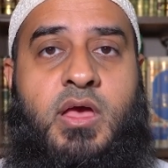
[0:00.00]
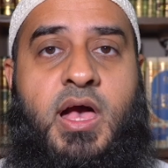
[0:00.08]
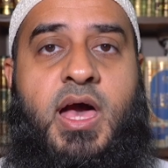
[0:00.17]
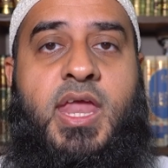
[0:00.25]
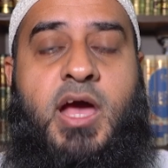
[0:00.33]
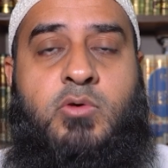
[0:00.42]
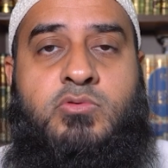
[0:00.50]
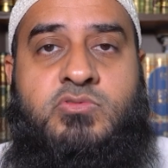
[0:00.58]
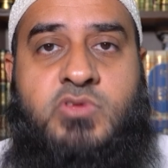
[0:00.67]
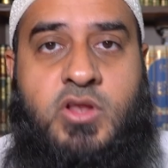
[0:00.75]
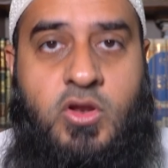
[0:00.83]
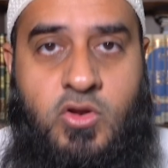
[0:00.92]
and I
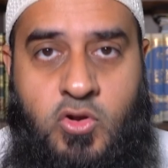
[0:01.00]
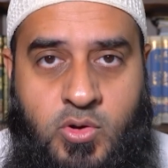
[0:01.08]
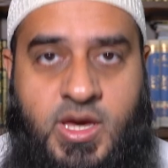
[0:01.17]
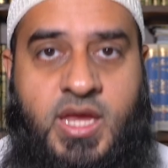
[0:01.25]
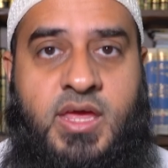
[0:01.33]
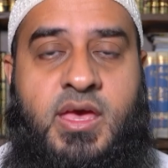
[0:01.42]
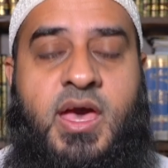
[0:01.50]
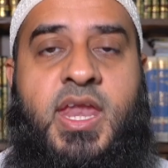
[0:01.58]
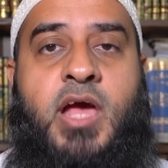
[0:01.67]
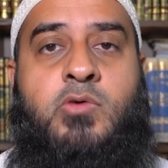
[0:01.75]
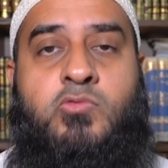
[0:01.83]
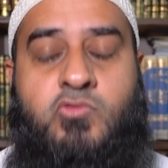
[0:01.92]
will look at it and
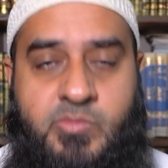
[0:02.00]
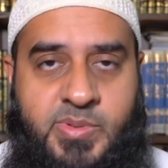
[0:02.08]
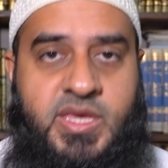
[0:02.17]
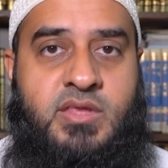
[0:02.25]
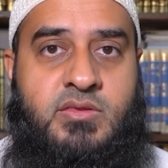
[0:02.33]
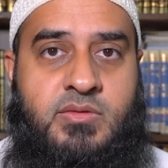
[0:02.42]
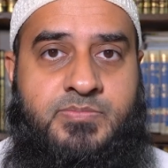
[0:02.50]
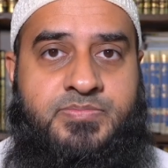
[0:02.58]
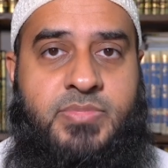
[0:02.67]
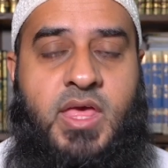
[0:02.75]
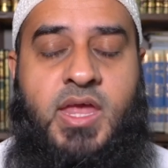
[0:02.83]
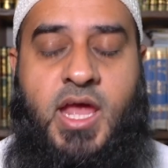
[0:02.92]
I will repeat.
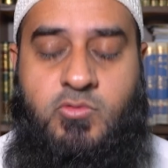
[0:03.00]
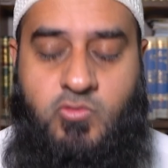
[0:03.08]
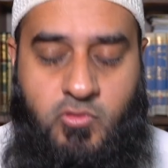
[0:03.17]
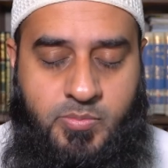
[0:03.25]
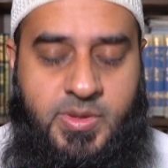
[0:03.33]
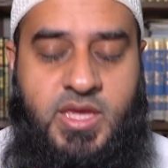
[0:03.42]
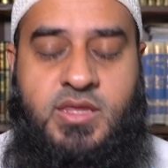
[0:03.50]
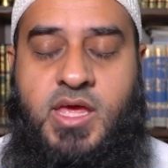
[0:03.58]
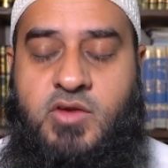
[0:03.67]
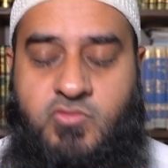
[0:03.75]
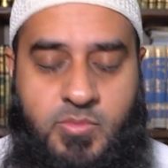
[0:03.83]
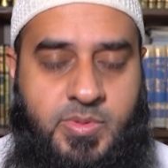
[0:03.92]
And I will repeat
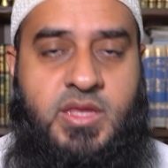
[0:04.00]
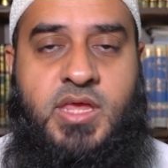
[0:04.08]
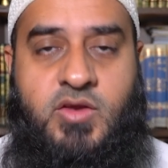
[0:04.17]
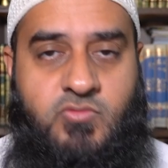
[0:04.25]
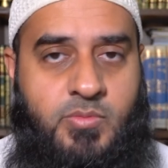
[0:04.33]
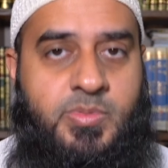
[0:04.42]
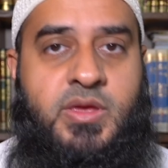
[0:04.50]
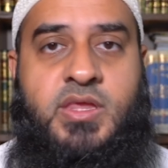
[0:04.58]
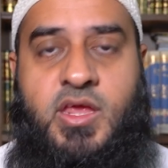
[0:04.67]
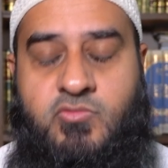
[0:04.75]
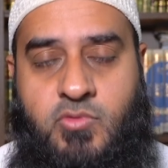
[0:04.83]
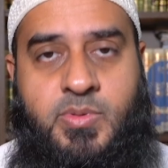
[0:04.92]
and repeat and repeat
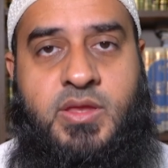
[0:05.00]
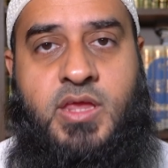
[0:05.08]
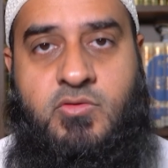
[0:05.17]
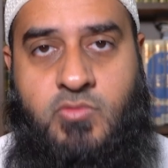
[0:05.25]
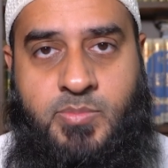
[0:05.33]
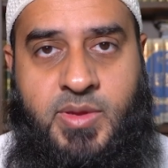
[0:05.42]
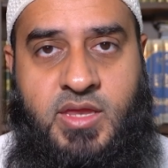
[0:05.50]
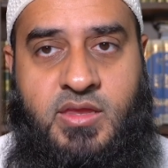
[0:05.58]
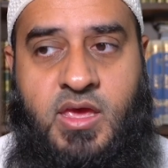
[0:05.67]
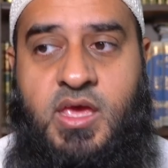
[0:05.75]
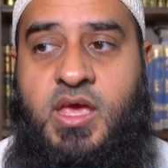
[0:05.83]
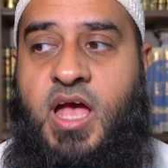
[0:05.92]
and repeat and repeat.
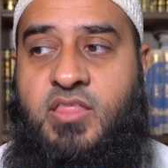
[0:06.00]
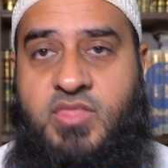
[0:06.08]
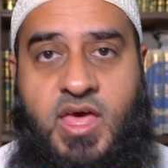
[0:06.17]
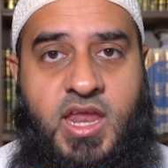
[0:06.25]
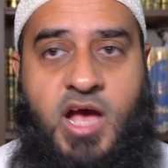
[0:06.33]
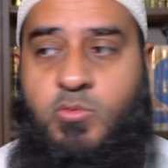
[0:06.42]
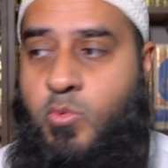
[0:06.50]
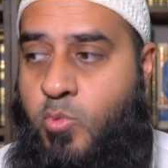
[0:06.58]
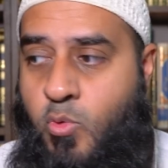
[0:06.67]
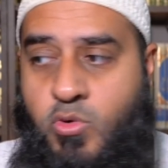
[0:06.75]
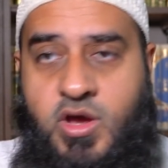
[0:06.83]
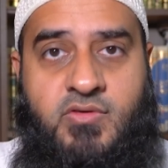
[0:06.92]
And then I will
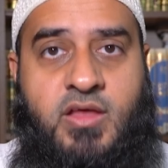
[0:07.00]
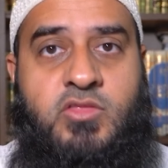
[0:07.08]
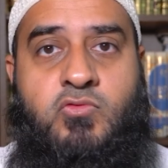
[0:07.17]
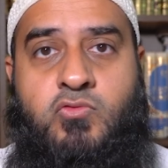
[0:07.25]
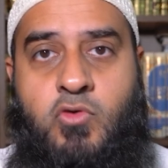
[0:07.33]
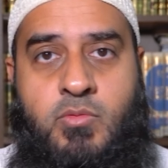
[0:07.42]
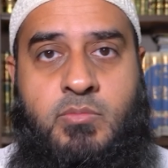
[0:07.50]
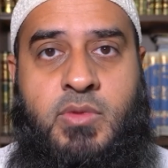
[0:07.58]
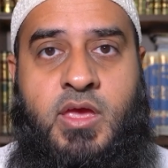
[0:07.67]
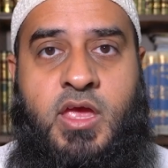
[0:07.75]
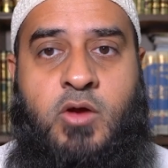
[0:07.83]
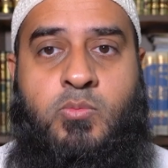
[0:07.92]
walk around the room
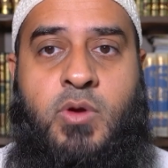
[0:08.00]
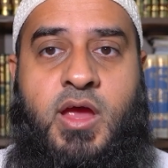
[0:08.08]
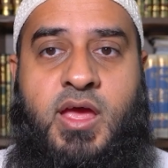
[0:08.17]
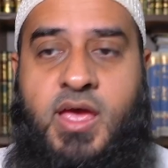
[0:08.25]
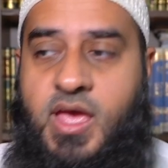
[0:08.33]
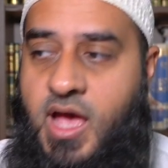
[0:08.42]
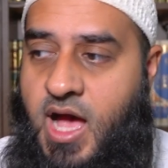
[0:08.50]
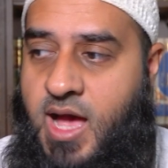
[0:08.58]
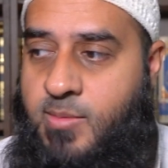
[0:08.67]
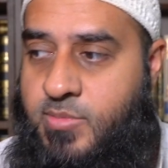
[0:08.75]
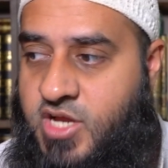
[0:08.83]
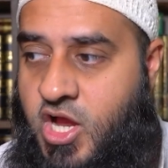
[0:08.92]
where
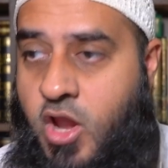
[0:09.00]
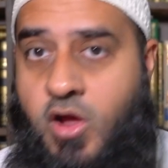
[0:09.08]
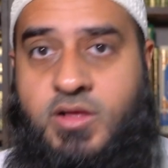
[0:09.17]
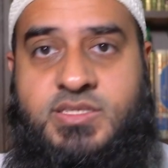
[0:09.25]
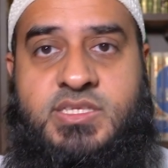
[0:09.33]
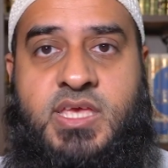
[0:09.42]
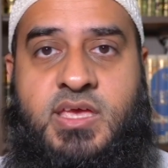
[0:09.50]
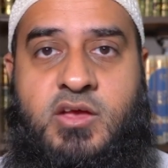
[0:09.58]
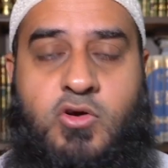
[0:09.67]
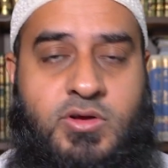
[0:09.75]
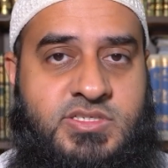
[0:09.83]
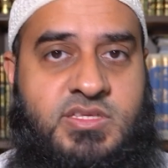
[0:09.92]
I'm glancing
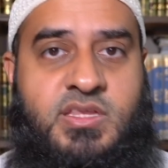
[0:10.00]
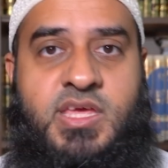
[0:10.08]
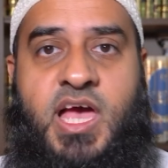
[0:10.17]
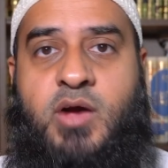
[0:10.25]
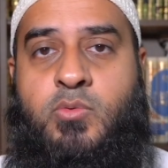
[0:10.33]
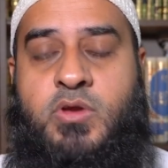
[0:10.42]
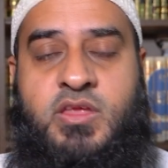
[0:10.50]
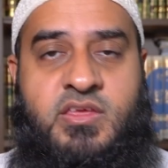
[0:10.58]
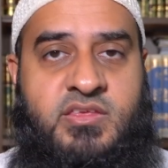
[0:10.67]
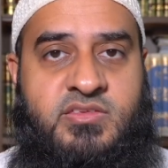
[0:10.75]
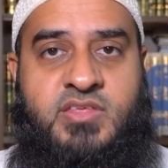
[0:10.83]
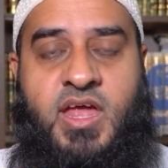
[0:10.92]
constantly at what it
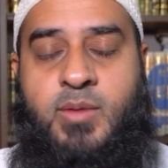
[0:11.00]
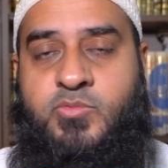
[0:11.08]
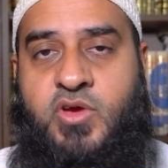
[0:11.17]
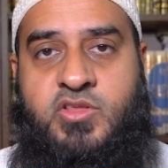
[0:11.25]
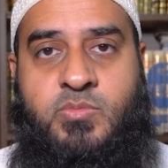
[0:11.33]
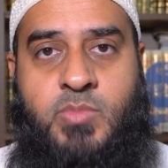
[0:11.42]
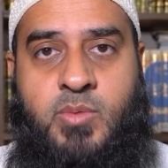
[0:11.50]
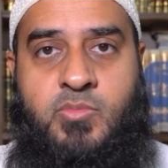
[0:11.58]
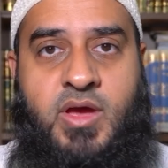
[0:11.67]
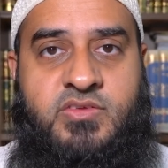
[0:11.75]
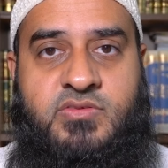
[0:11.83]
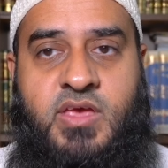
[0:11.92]
is that I'm trying to
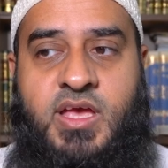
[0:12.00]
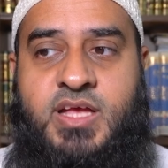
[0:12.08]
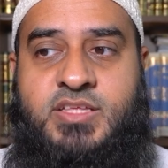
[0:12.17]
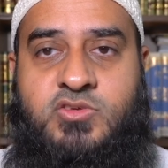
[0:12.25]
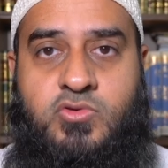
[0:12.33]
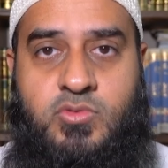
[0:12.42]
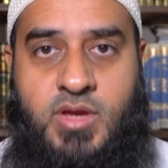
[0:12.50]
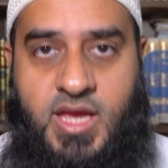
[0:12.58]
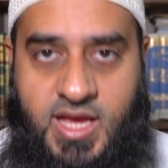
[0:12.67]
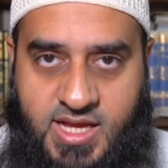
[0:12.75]
memorize to